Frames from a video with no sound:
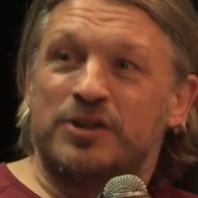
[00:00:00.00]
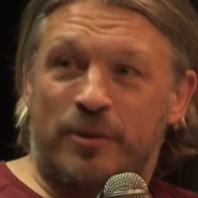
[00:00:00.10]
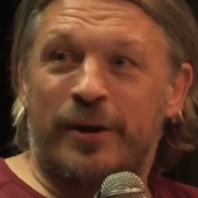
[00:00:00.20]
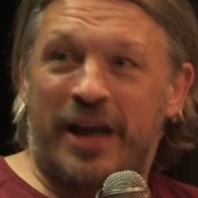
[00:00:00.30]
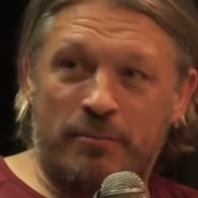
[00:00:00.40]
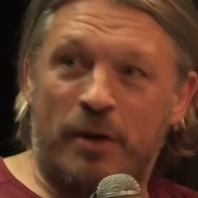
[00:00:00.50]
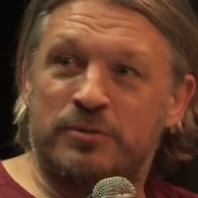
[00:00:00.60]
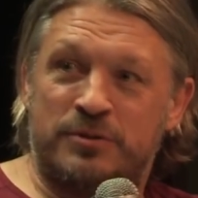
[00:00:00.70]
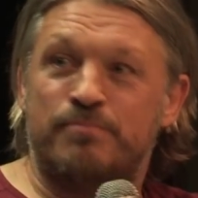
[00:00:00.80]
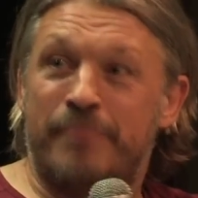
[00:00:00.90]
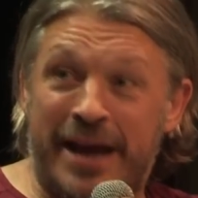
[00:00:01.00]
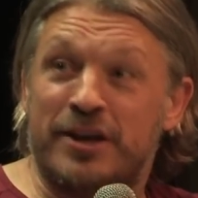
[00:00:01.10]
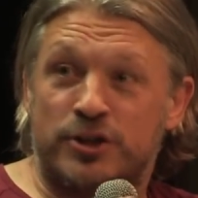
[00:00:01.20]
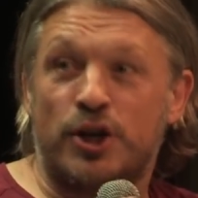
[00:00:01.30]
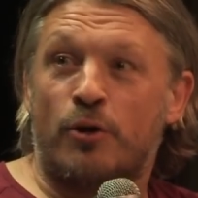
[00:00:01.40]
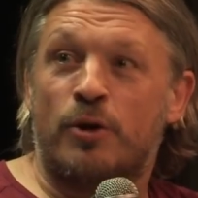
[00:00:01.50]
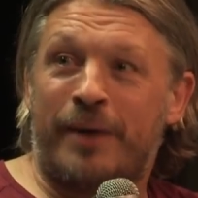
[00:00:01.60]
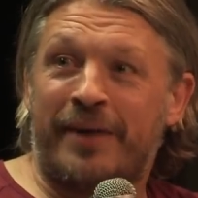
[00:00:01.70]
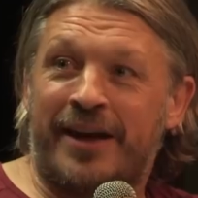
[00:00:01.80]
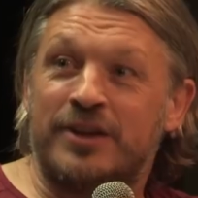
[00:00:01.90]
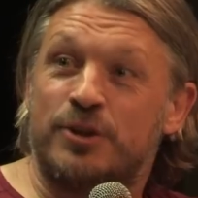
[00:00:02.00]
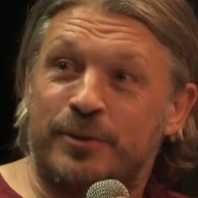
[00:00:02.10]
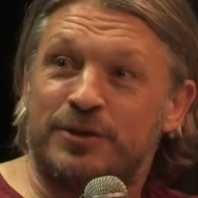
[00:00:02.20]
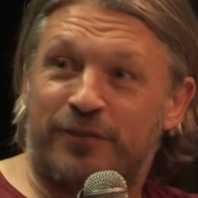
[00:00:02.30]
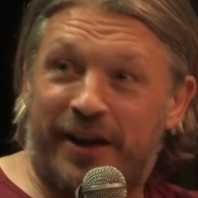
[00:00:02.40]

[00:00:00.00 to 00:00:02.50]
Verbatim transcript: Someone came up, made a joke about that to his